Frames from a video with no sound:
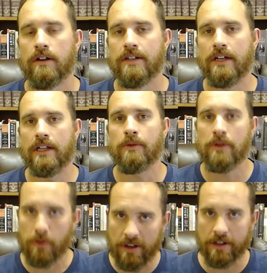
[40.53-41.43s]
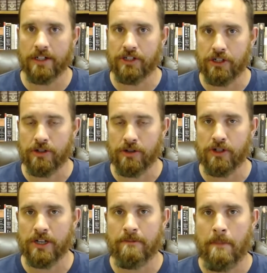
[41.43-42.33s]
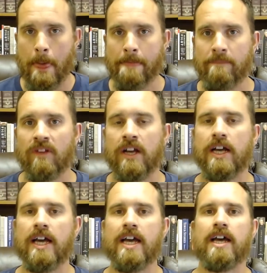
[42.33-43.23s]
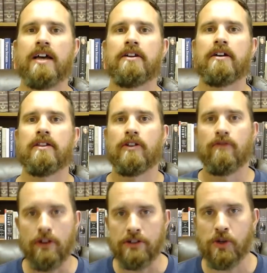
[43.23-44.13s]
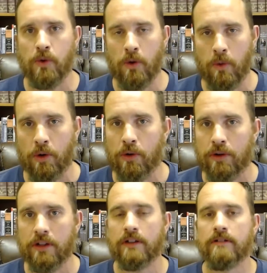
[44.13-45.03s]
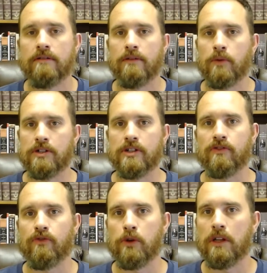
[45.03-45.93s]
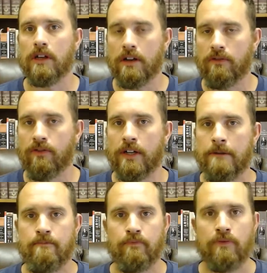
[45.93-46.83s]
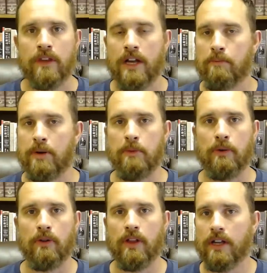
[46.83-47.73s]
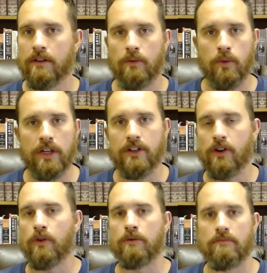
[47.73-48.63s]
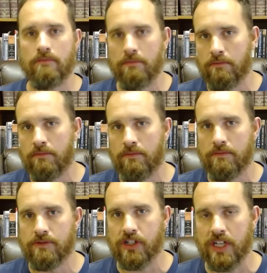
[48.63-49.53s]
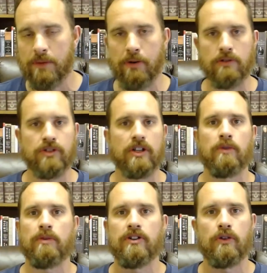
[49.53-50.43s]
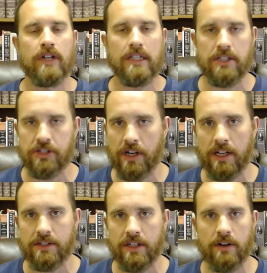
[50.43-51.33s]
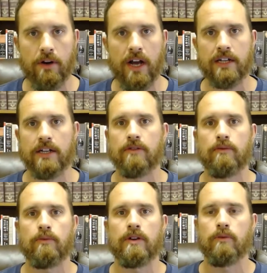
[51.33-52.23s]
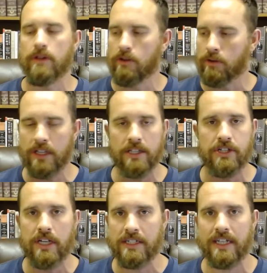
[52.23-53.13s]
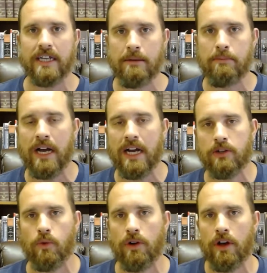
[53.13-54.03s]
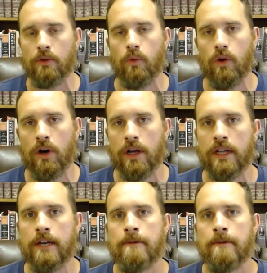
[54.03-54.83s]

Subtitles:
dealing with real issues, and the virtual world, which is full of people that we don't see personally, we don't get the chance to interact with, we don't get the chance to impact one-on-one,